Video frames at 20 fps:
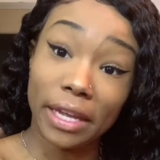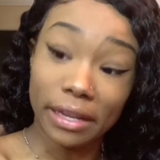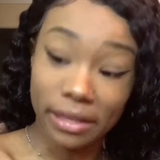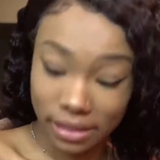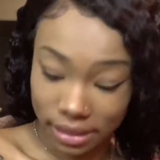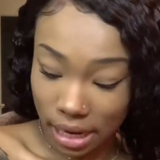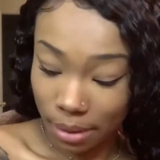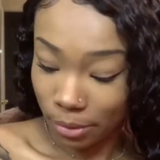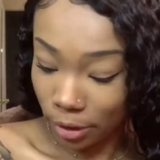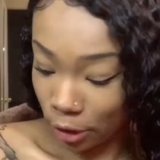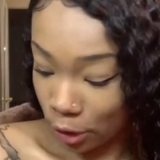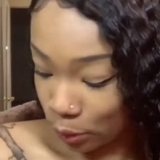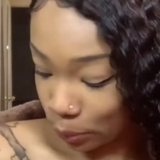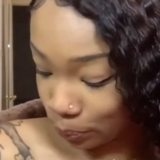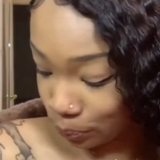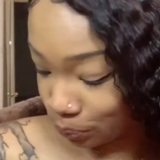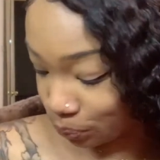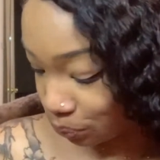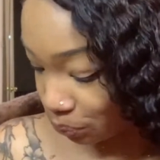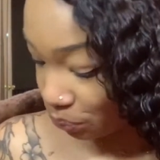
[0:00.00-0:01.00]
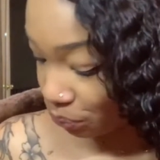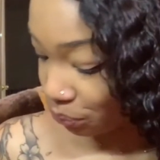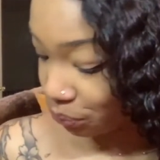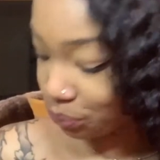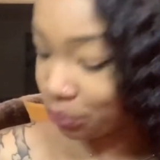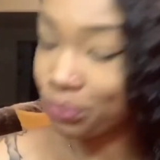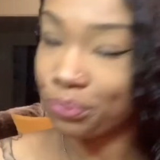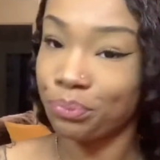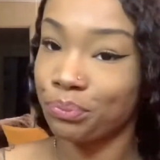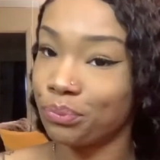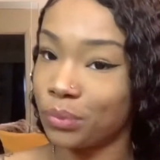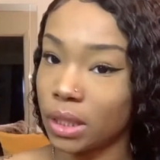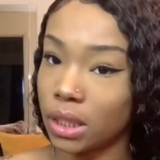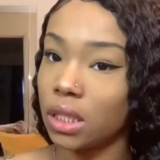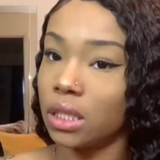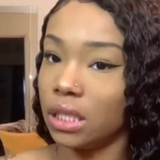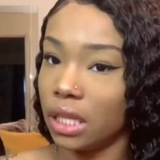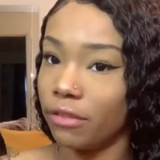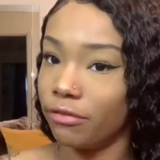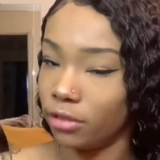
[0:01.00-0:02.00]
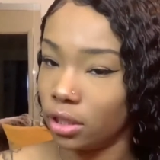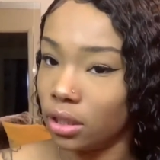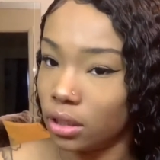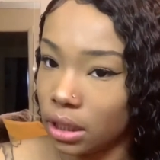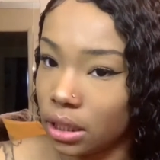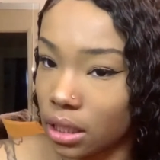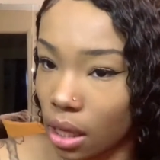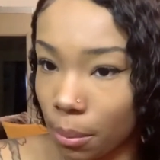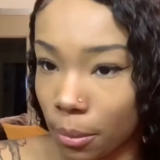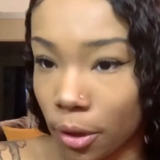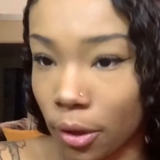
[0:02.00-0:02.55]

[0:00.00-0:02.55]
it's time to go. It's definitely time